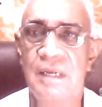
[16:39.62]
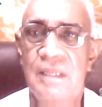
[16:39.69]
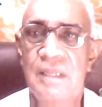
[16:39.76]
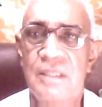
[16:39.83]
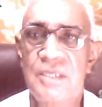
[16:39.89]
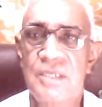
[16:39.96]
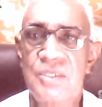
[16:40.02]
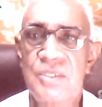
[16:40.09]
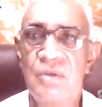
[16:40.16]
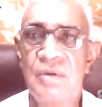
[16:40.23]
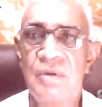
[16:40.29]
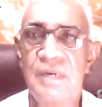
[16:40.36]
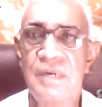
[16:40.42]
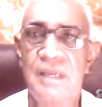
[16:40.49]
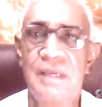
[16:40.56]
That's all
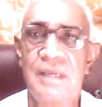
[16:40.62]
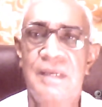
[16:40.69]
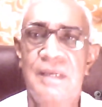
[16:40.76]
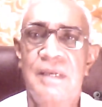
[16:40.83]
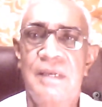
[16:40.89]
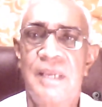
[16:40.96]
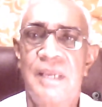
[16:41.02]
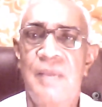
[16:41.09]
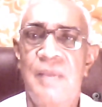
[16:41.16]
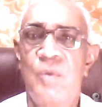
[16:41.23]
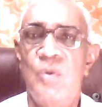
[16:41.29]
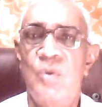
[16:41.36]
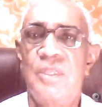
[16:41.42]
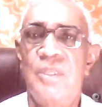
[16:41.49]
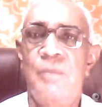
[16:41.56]

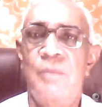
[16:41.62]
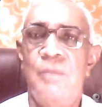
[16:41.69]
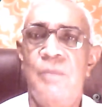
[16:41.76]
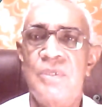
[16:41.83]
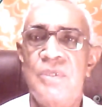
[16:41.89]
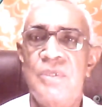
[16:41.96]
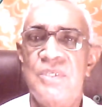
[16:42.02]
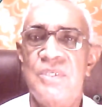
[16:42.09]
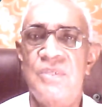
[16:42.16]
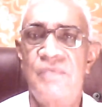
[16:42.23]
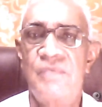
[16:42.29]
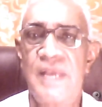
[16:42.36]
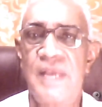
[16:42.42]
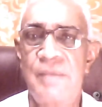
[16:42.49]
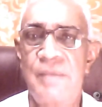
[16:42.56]
about the process of
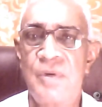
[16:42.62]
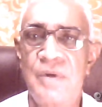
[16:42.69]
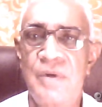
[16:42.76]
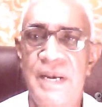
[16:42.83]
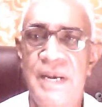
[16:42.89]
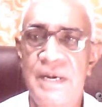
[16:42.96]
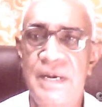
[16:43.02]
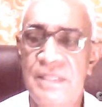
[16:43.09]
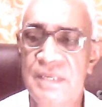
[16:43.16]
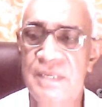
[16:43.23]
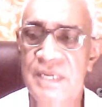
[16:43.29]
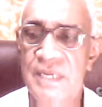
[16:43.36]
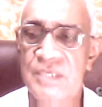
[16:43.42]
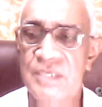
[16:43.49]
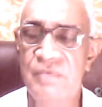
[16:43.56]
labor, and in the
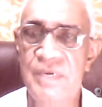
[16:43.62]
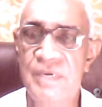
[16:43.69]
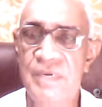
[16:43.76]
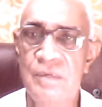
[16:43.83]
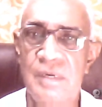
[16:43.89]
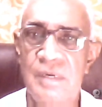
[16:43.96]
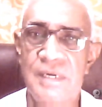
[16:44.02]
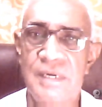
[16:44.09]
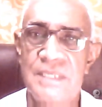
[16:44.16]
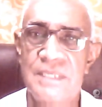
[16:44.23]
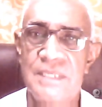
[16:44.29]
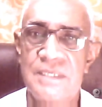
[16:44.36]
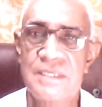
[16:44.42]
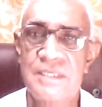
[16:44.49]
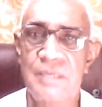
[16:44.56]
next video I will
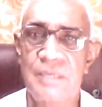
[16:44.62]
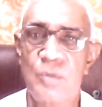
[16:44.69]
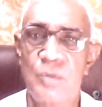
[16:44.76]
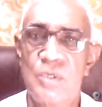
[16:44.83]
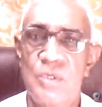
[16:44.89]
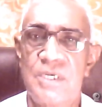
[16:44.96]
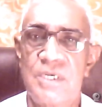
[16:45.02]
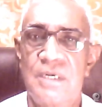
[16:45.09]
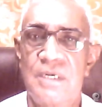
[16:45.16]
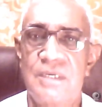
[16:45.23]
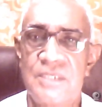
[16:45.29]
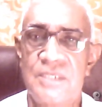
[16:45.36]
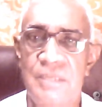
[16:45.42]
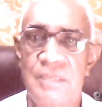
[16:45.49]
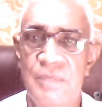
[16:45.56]
discuss about
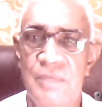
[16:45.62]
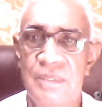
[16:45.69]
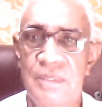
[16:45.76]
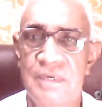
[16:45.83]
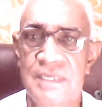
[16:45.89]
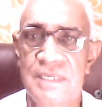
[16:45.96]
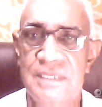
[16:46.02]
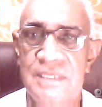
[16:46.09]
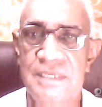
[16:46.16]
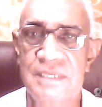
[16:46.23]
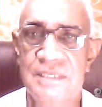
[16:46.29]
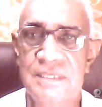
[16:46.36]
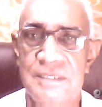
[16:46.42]
some other disease.